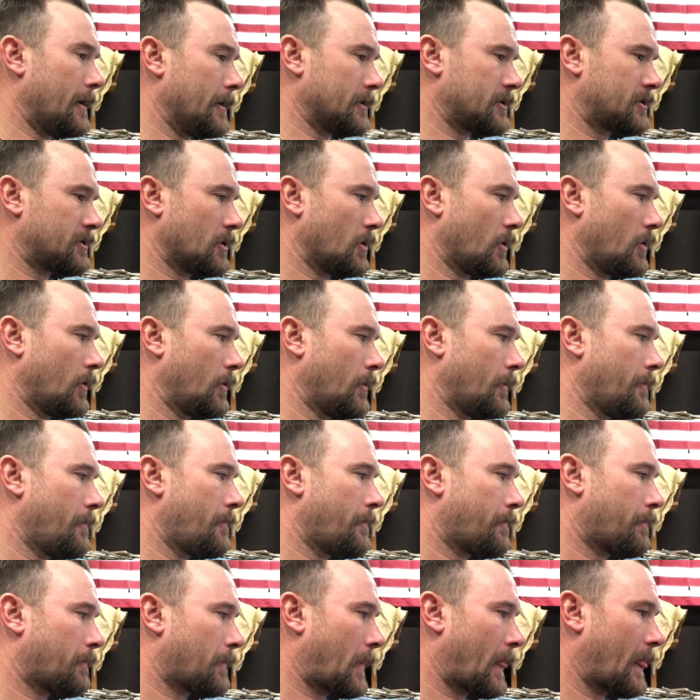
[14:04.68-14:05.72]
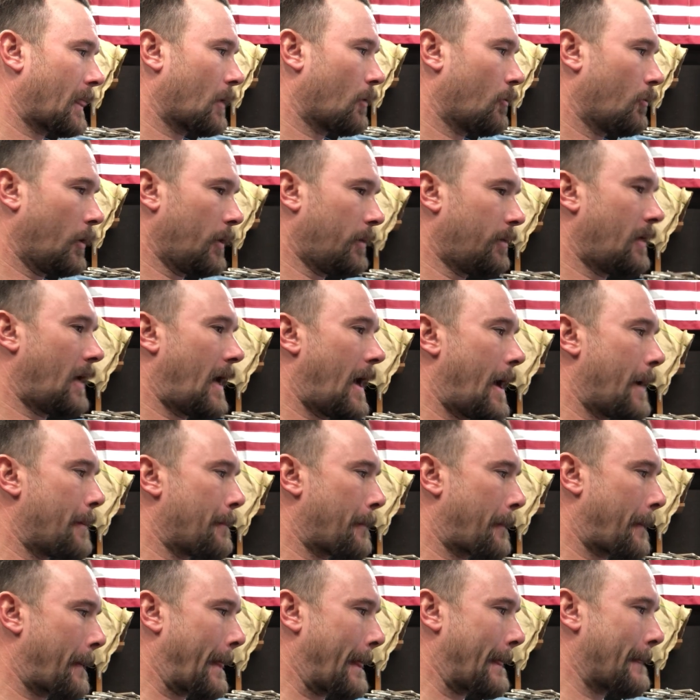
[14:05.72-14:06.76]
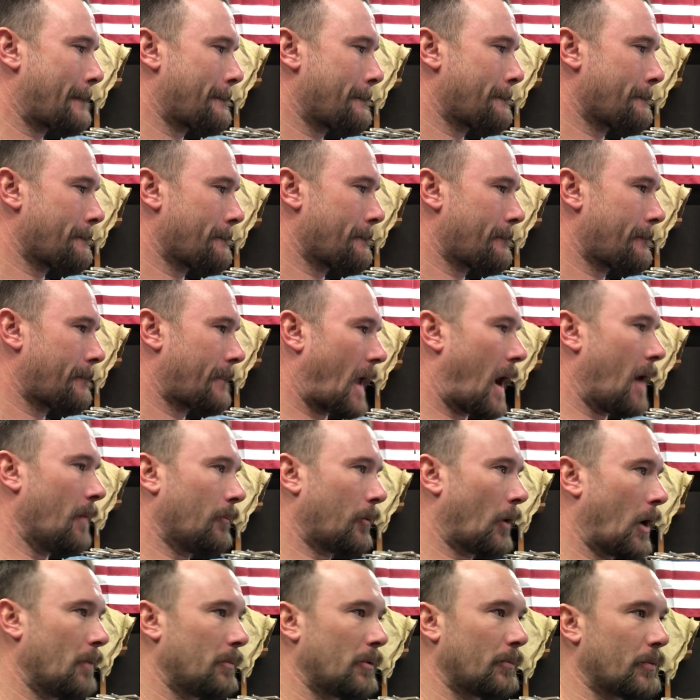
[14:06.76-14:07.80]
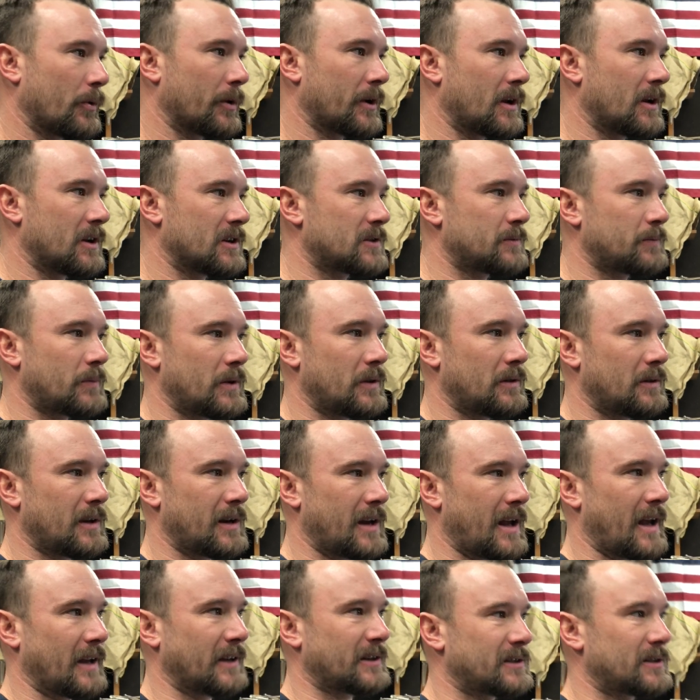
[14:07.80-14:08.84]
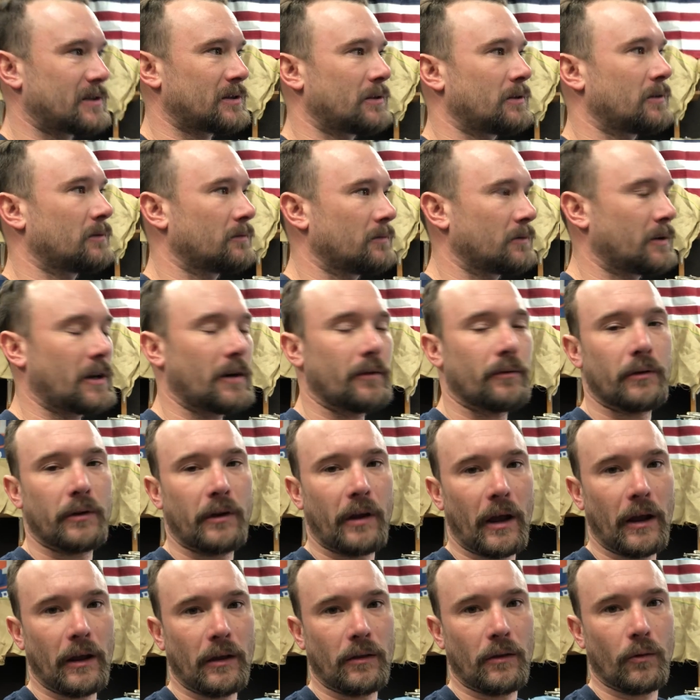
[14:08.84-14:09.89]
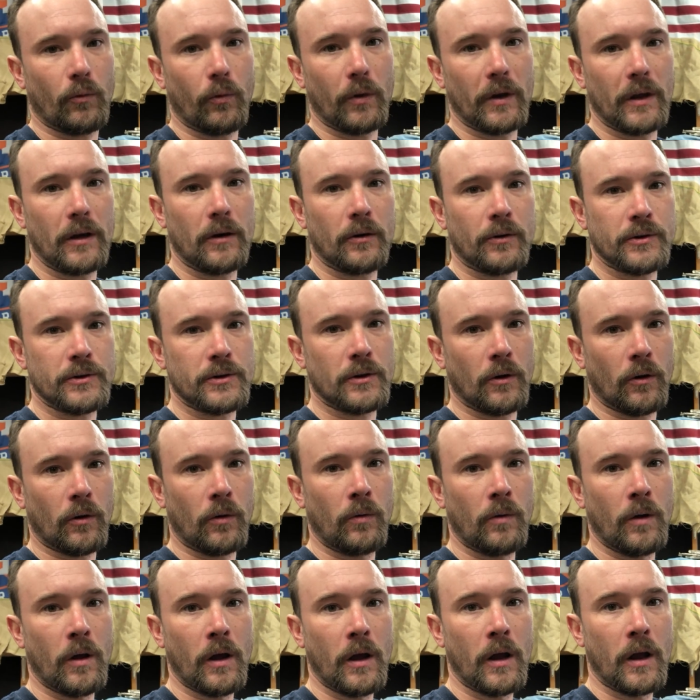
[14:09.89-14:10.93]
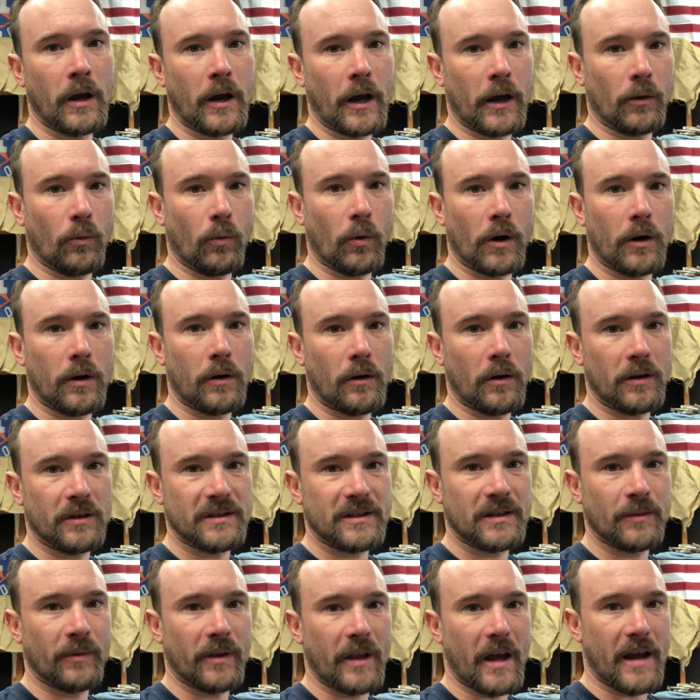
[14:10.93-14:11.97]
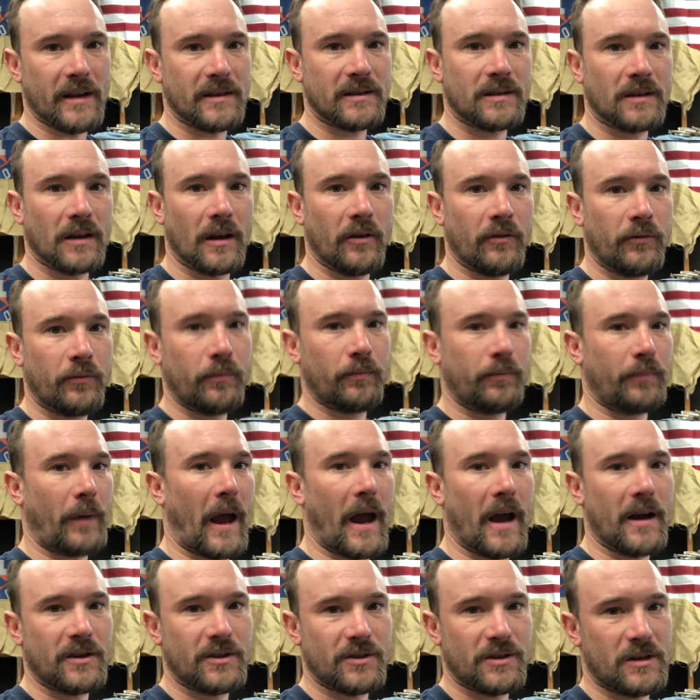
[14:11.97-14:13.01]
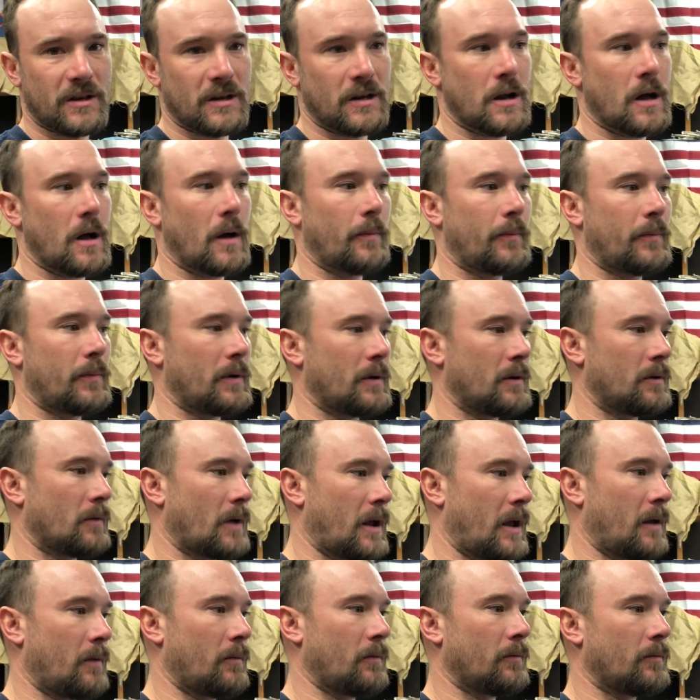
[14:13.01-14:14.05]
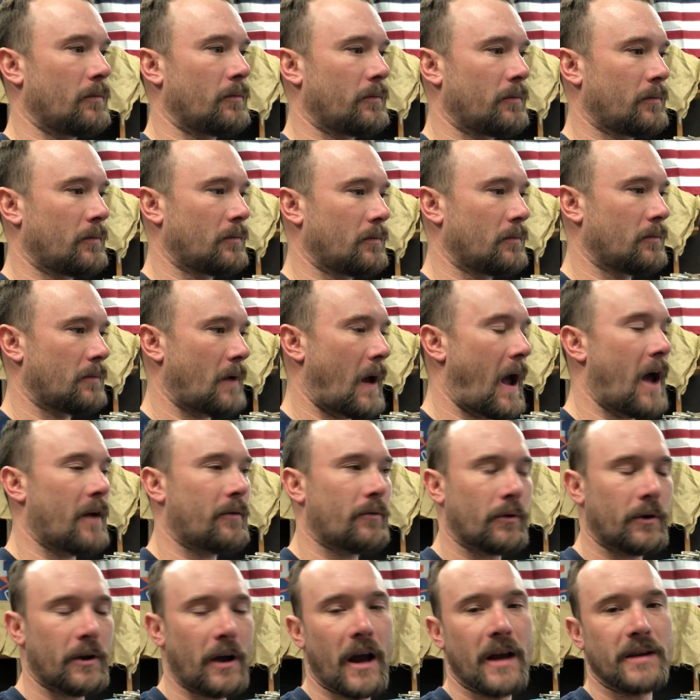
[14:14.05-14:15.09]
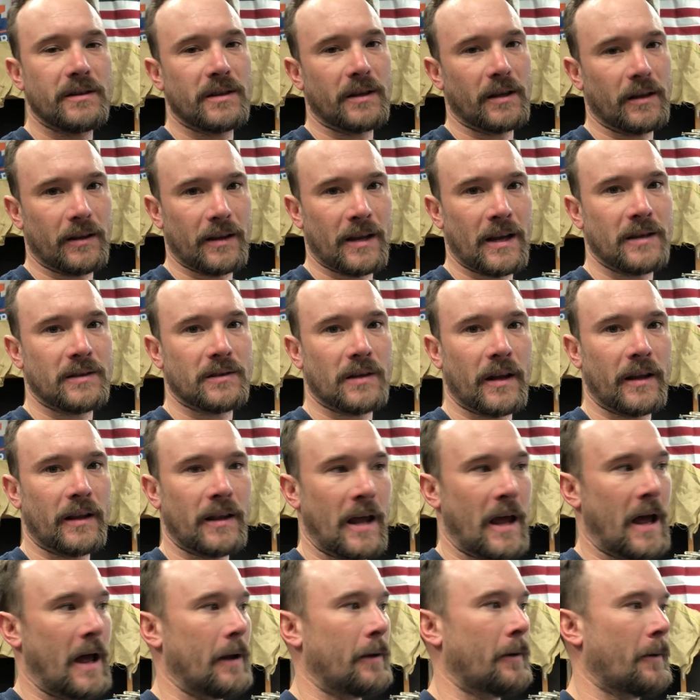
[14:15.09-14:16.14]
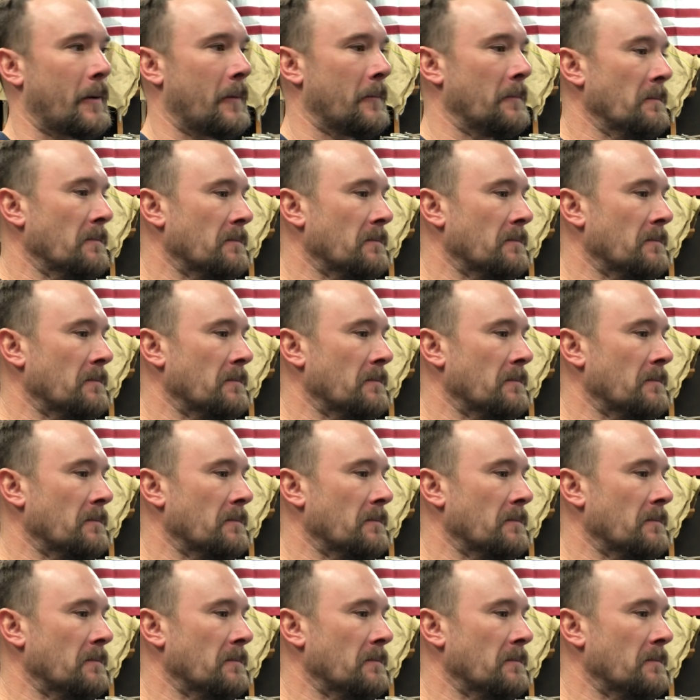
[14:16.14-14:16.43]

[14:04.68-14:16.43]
So with that, I'm probably gonna spend the next, give or take, the week or so kind of working on some of that stuff, packaging it up and advertising it, things like that.